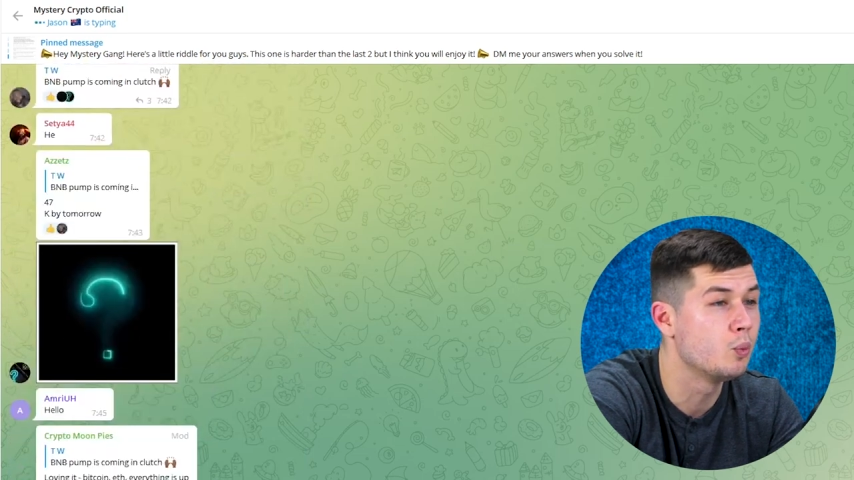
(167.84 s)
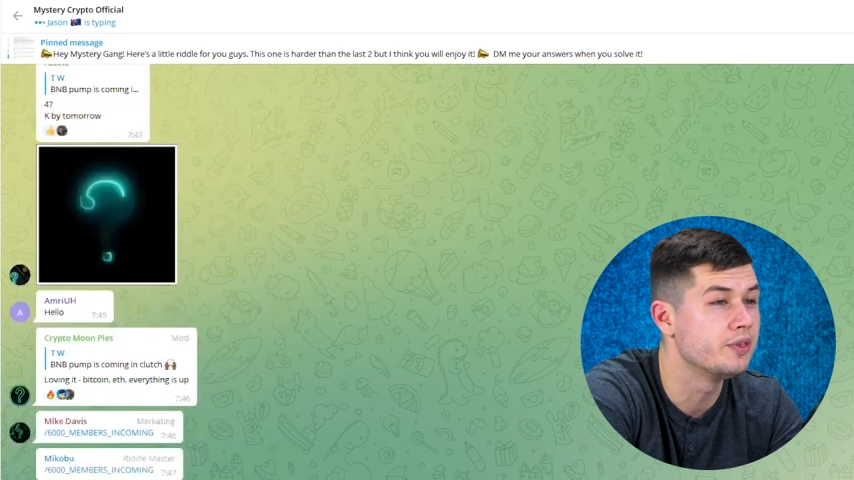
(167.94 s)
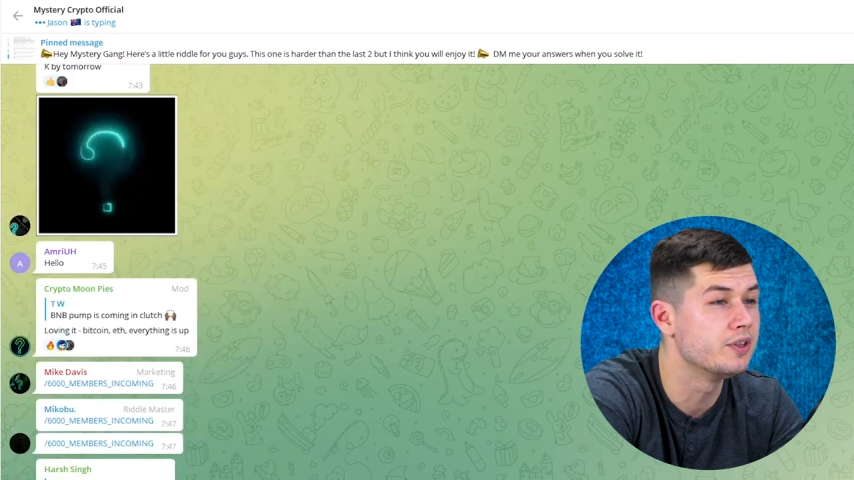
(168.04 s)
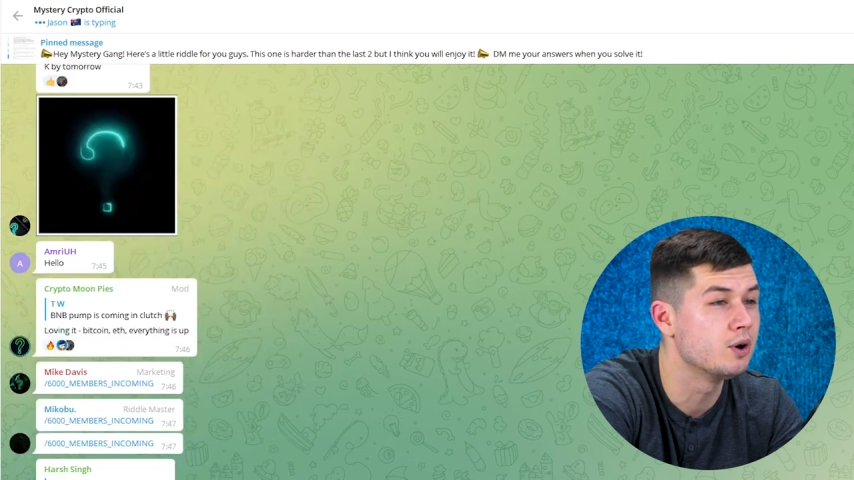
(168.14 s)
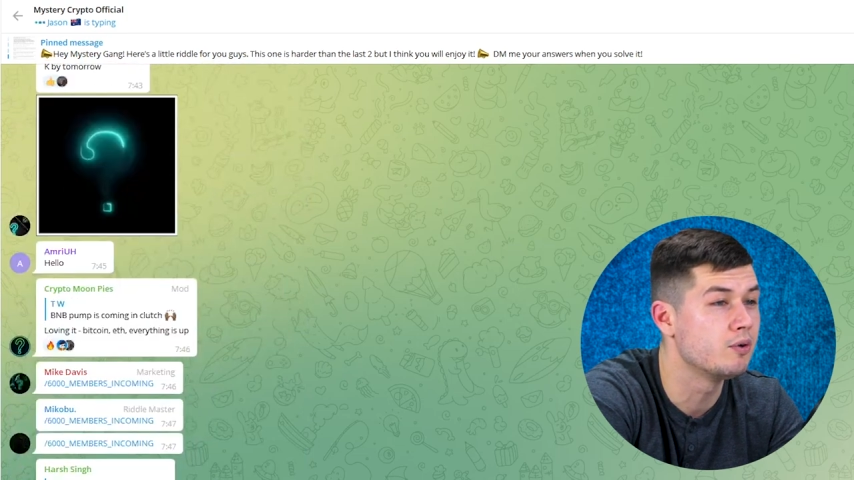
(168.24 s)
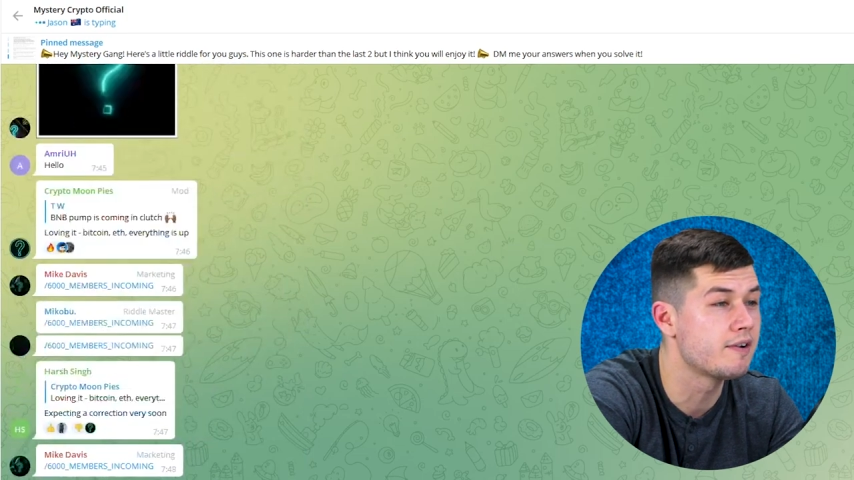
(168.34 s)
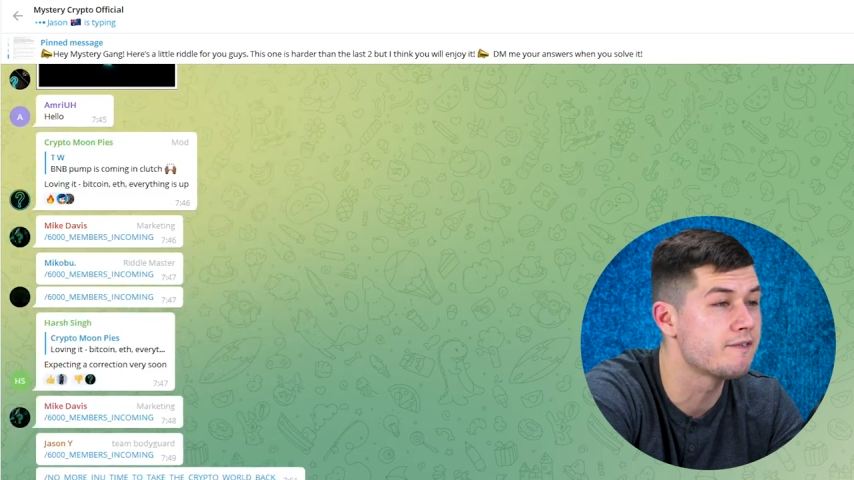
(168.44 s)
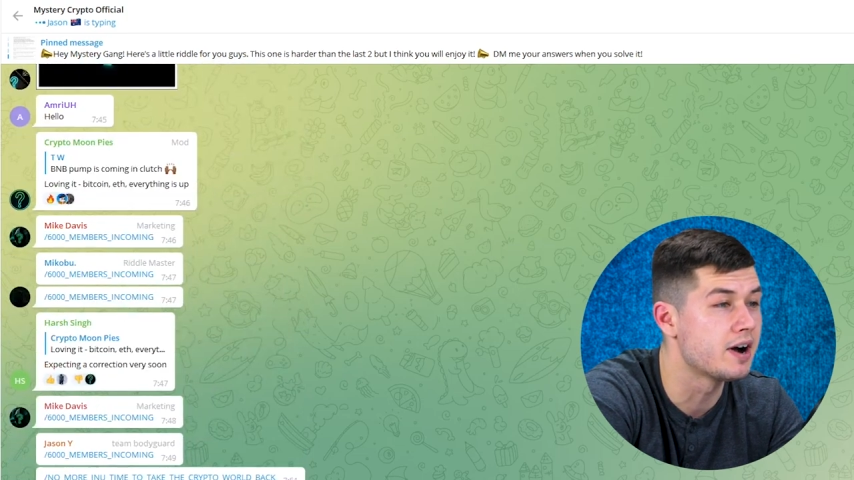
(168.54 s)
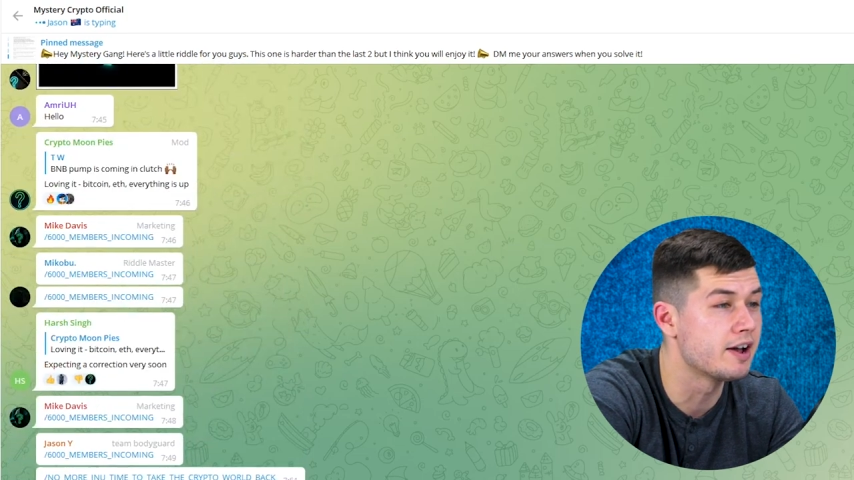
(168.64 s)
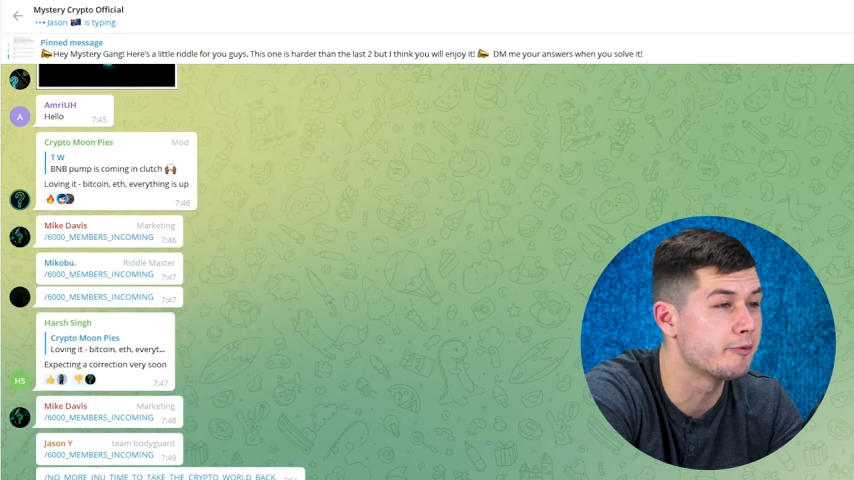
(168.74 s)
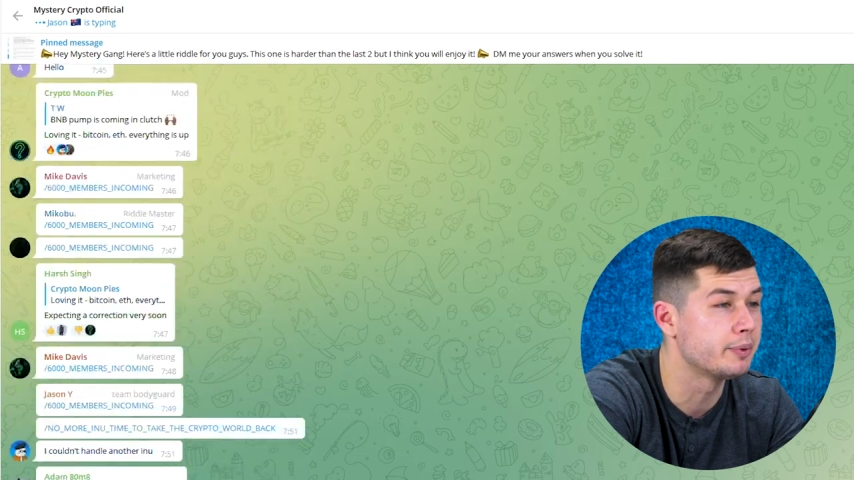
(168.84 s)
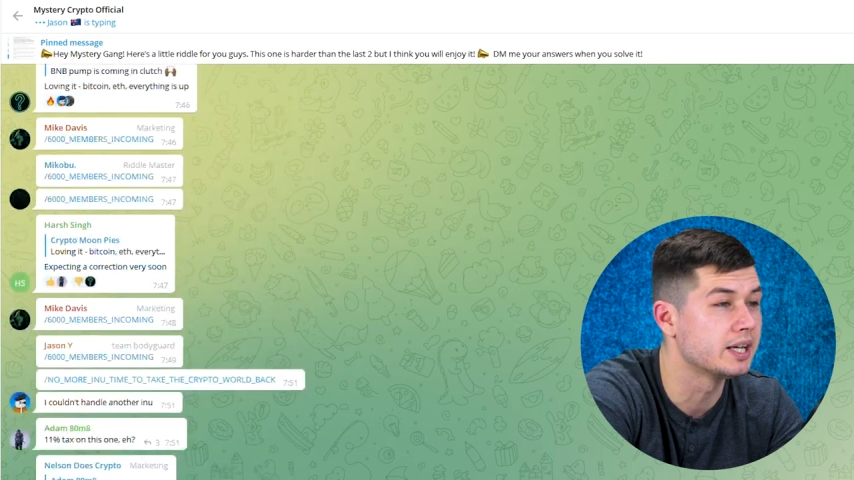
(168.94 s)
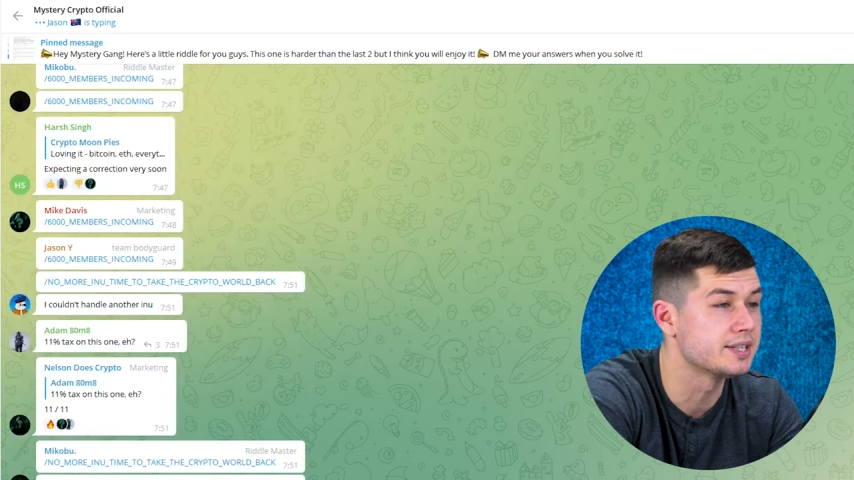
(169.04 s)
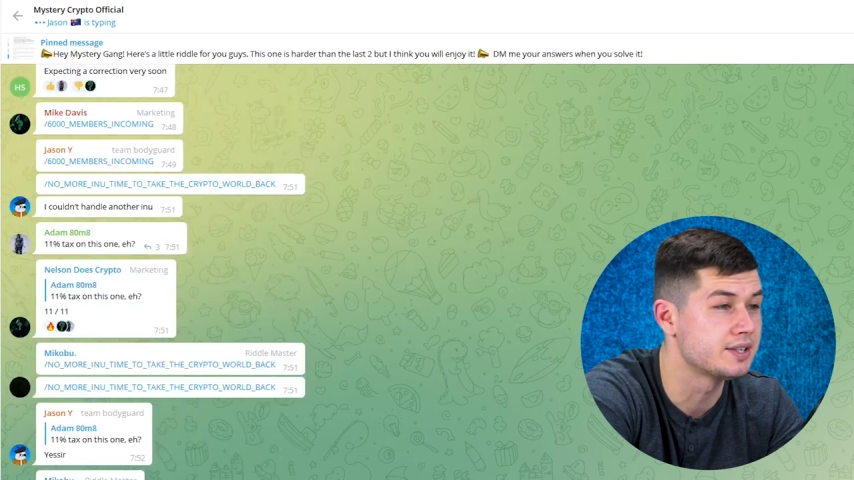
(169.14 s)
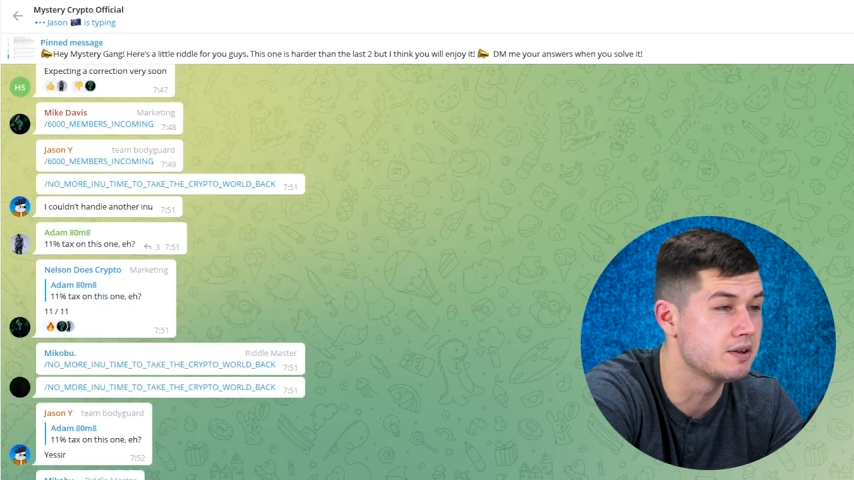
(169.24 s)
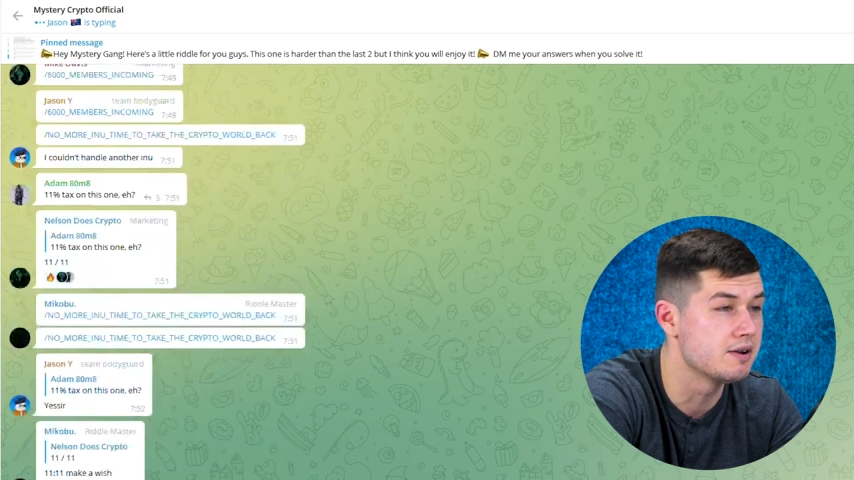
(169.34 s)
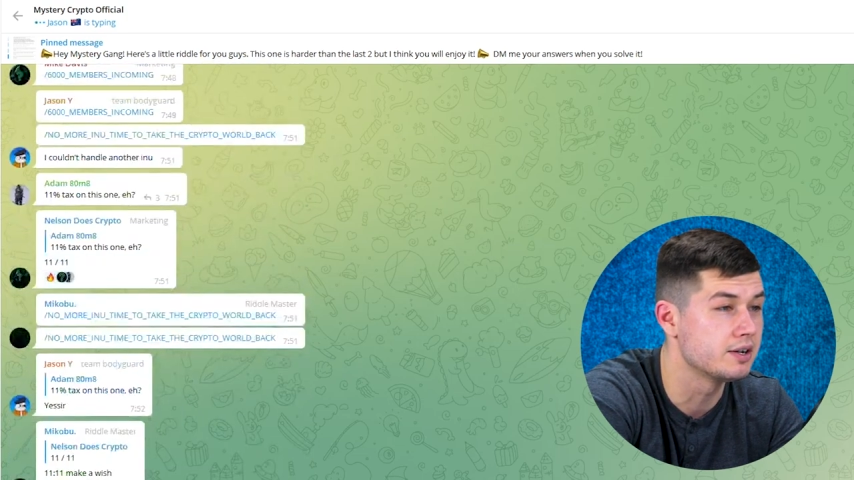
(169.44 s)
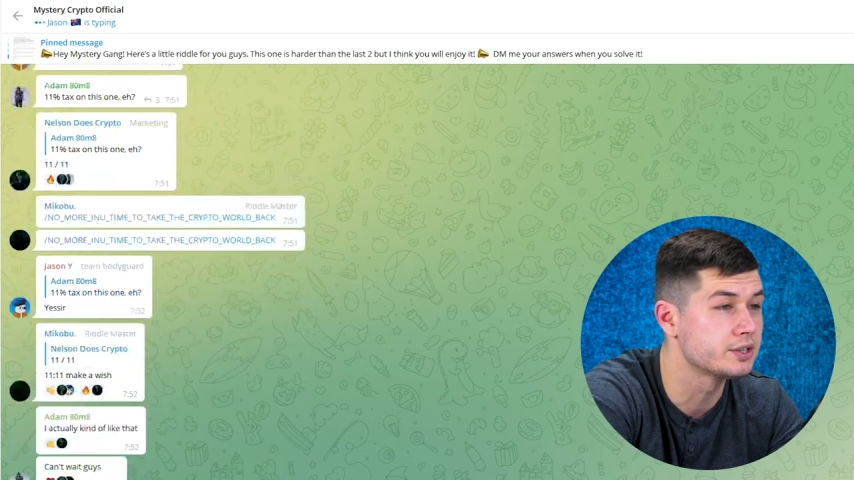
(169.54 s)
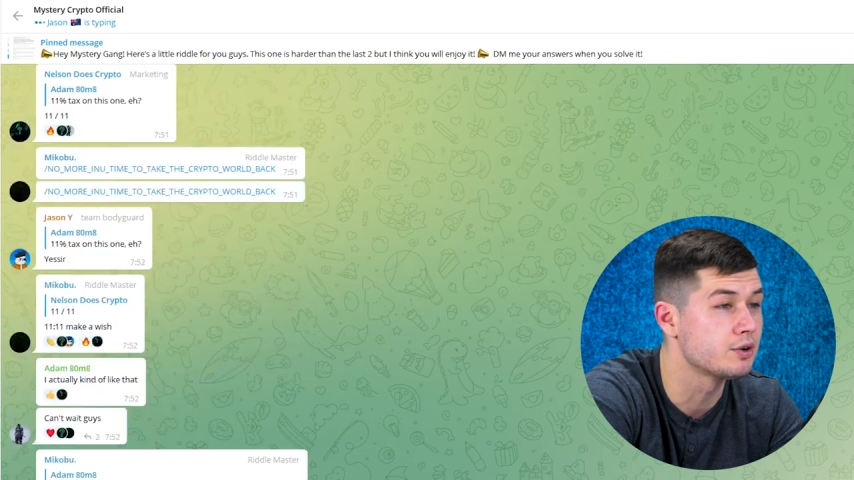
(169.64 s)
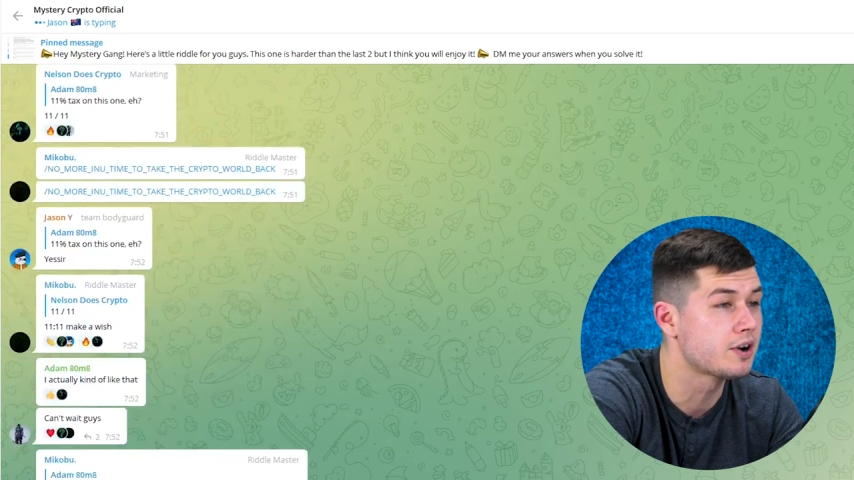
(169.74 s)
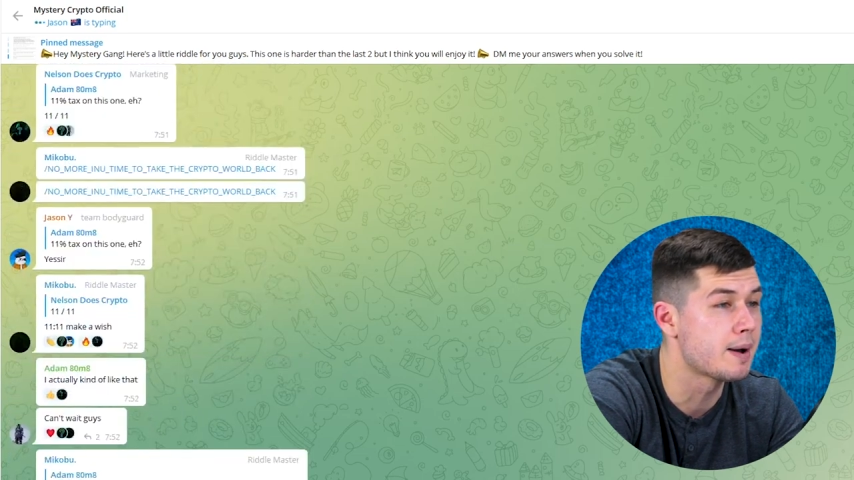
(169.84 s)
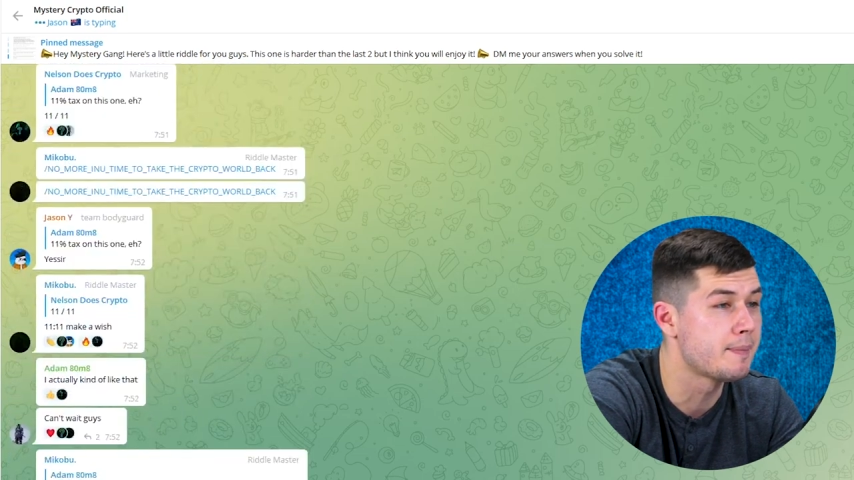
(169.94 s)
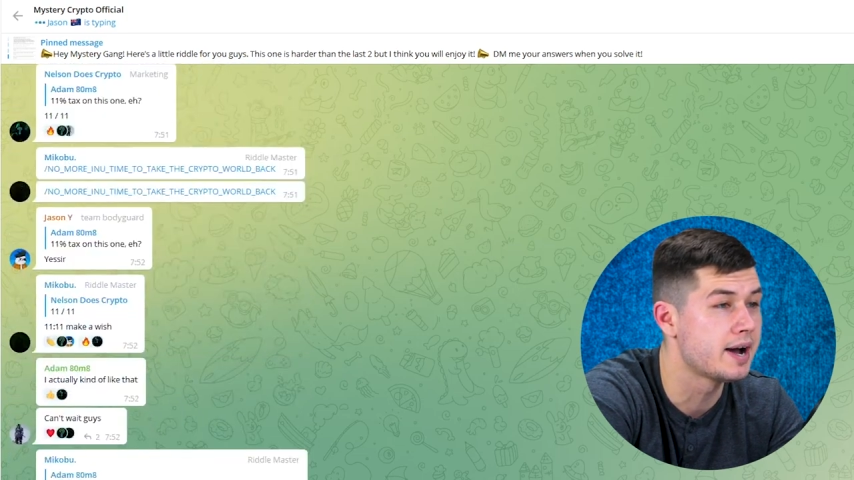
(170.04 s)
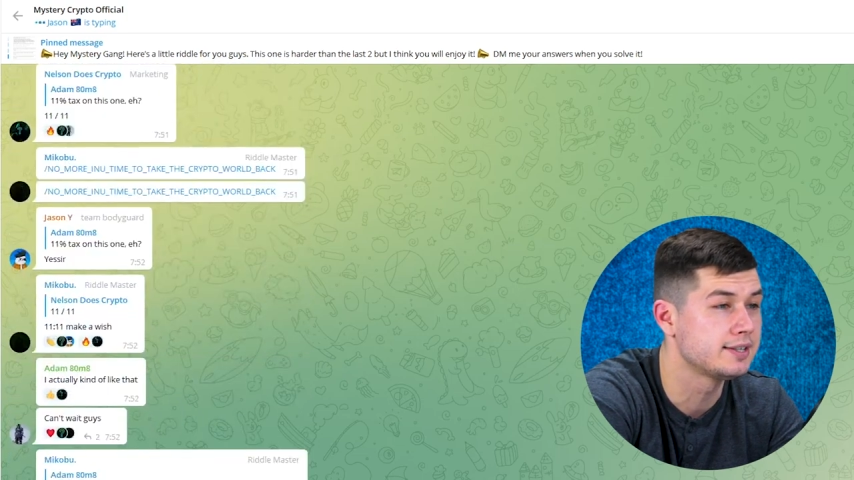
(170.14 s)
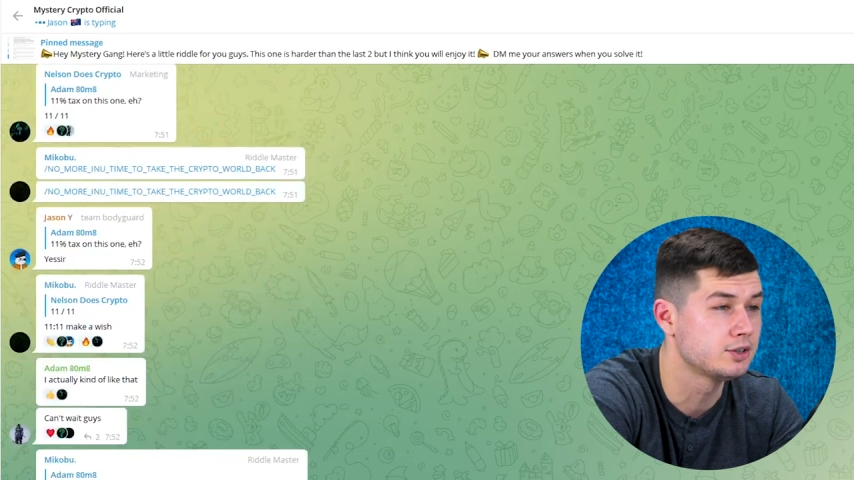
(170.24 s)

with over 5 plus years of combined